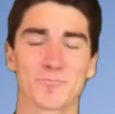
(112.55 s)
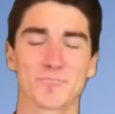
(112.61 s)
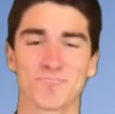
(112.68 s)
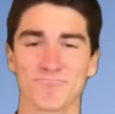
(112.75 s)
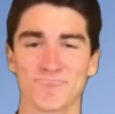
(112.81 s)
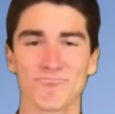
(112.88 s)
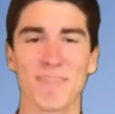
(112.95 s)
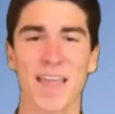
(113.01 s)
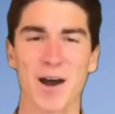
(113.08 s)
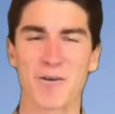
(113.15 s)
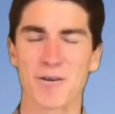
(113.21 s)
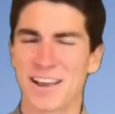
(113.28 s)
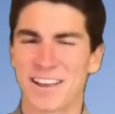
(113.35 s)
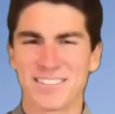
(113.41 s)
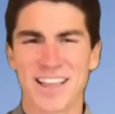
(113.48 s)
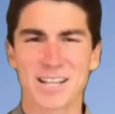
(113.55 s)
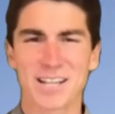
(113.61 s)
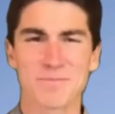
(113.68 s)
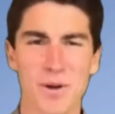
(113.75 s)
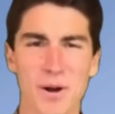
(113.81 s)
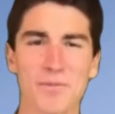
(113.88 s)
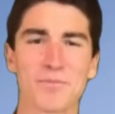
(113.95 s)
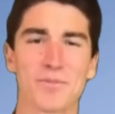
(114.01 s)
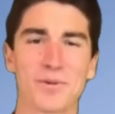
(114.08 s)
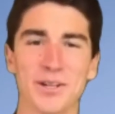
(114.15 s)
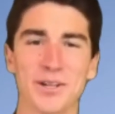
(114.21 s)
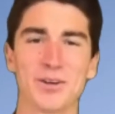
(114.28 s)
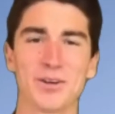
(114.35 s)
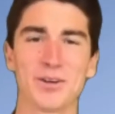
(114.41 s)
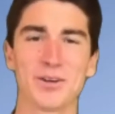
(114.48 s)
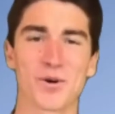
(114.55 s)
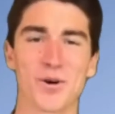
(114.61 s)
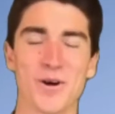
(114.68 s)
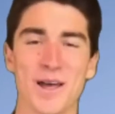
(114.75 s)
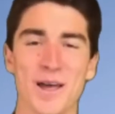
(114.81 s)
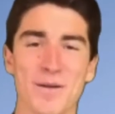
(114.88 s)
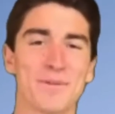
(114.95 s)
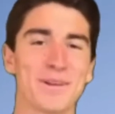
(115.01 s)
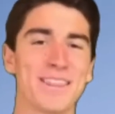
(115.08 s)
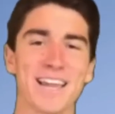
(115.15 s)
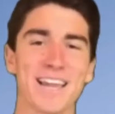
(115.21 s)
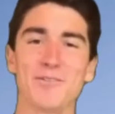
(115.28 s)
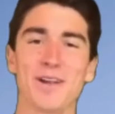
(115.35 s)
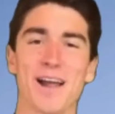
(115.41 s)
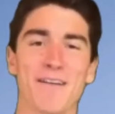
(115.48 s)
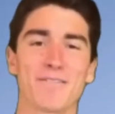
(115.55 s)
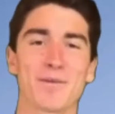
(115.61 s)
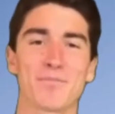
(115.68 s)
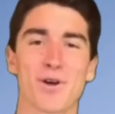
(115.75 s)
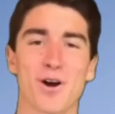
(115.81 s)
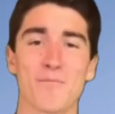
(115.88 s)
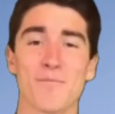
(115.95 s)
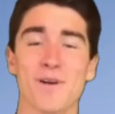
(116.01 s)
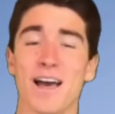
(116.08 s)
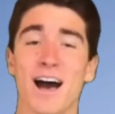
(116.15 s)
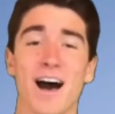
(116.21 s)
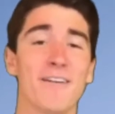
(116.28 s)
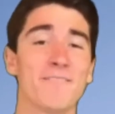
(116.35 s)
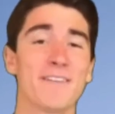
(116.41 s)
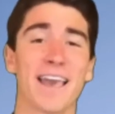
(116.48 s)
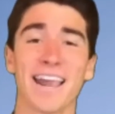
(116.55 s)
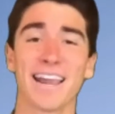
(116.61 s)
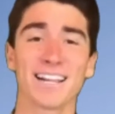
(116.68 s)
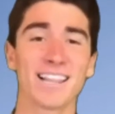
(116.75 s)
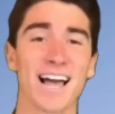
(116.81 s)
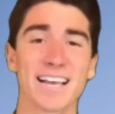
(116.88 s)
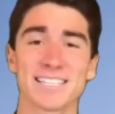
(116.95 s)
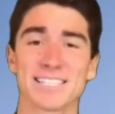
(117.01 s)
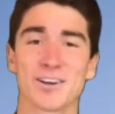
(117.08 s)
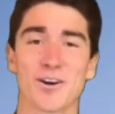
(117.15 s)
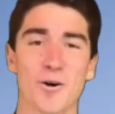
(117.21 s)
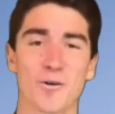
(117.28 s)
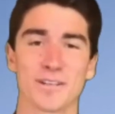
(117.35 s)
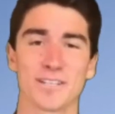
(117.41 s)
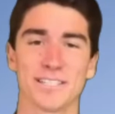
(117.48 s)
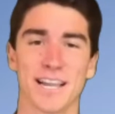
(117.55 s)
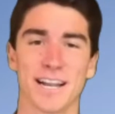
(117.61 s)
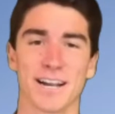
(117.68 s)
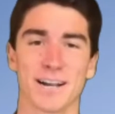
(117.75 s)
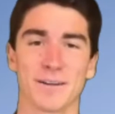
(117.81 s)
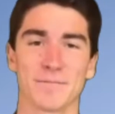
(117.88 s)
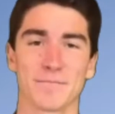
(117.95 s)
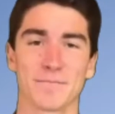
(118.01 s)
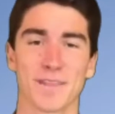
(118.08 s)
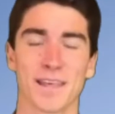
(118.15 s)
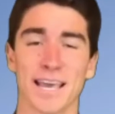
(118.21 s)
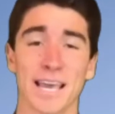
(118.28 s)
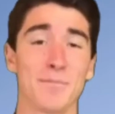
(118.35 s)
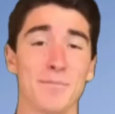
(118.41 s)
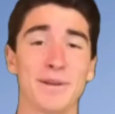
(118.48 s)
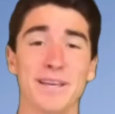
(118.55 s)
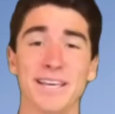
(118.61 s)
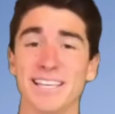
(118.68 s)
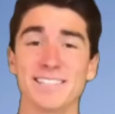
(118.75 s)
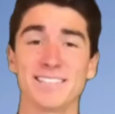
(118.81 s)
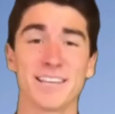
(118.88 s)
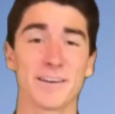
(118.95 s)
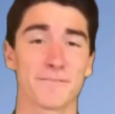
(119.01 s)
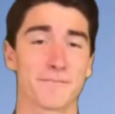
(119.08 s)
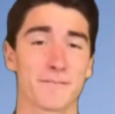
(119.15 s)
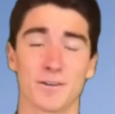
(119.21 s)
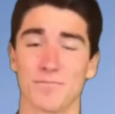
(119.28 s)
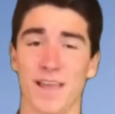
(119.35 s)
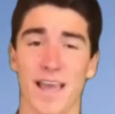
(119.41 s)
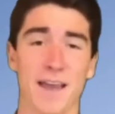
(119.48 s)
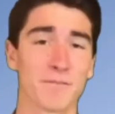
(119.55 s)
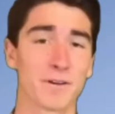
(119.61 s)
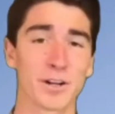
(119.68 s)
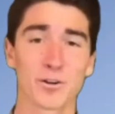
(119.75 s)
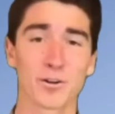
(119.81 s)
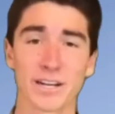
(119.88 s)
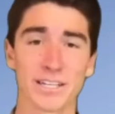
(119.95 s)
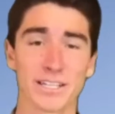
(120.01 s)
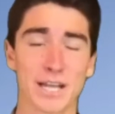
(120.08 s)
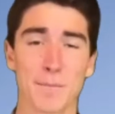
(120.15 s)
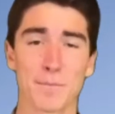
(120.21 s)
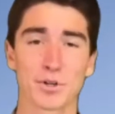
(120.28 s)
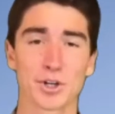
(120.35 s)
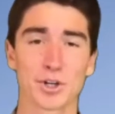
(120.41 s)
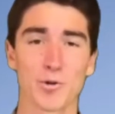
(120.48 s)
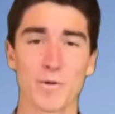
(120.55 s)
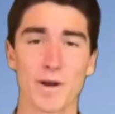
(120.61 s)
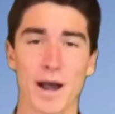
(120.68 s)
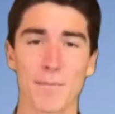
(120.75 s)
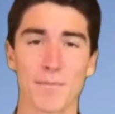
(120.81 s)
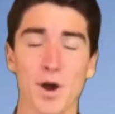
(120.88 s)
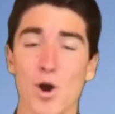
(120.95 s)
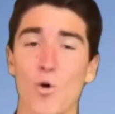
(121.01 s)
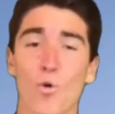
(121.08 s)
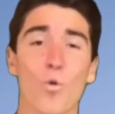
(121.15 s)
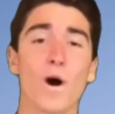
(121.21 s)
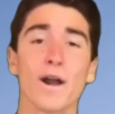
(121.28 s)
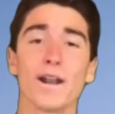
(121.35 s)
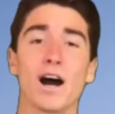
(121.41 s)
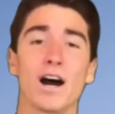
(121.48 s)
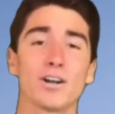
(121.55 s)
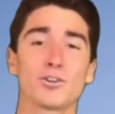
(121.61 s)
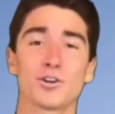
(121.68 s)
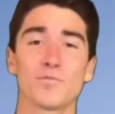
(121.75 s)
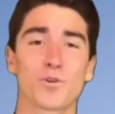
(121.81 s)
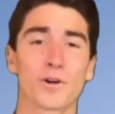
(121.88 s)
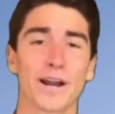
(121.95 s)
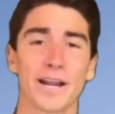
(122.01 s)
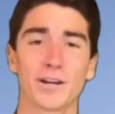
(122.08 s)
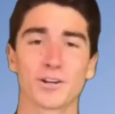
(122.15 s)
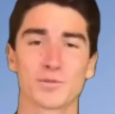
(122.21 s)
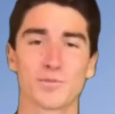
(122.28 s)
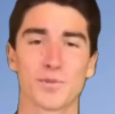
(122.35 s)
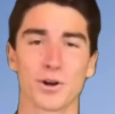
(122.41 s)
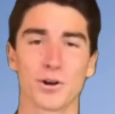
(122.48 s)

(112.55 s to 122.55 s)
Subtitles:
Now, that's probably doable, but then you'd have the problem of analyzing all this data. It'd be easy if for every degree in temperature you went up, 100 more acres burned.